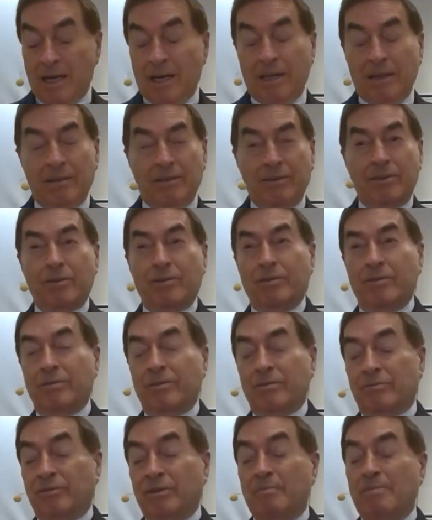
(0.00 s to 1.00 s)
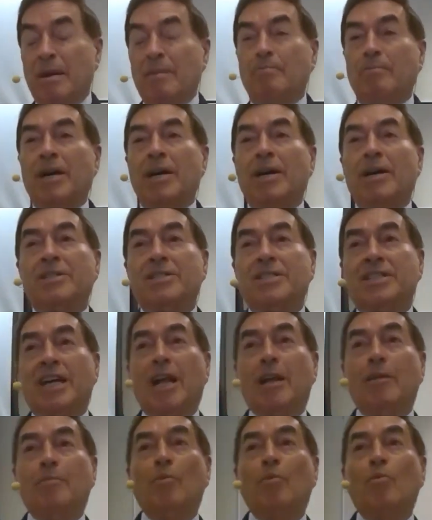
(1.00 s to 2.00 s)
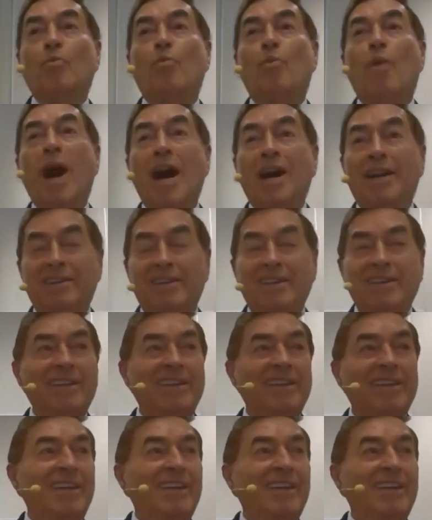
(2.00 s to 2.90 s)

Uh, you remember Psalm 1,